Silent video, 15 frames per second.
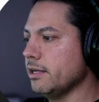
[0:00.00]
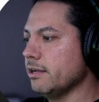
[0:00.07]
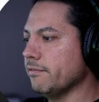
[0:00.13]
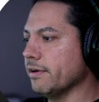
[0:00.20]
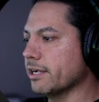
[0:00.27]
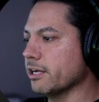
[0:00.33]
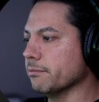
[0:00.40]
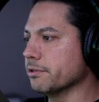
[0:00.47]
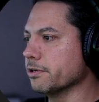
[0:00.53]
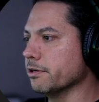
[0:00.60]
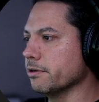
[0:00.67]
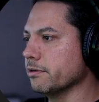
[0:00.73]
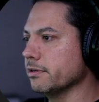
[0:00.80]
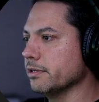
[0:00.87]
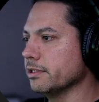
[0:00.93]
if I come
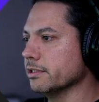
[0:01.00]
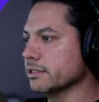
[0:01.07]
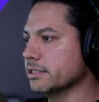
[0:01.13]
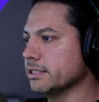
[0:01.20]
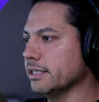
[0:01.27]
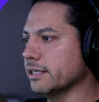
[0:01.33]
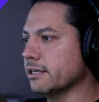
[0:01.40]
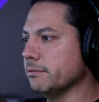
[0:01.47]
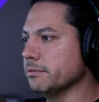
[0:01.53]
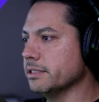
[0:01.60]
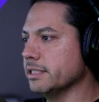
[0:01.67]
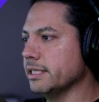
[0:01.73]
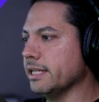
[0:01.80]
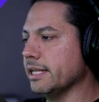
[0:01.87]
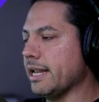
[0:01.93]
through, you'll see it comes
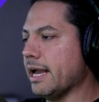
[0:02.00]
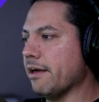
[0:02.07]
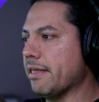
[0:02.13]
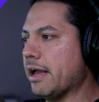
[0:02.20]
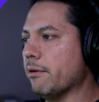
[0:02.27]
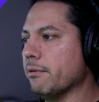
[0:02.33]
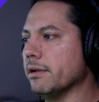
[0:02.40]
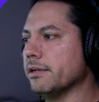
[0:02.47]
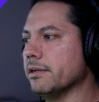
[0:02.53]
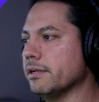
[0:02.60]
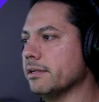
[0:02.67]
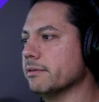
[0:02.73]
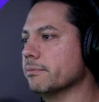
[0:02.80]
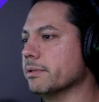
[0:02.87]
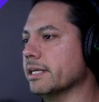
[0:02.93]
in, and now that one
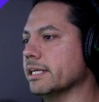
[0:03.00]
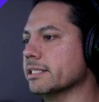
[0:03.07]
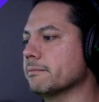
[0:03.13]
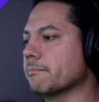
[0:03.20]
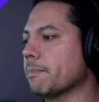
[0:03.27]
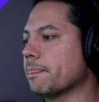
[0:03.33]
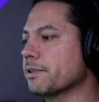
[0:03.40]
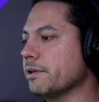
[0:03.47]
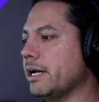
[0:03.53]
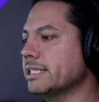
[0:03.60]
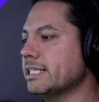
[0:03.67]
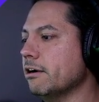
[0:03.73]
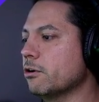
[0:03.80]
plays. So that's how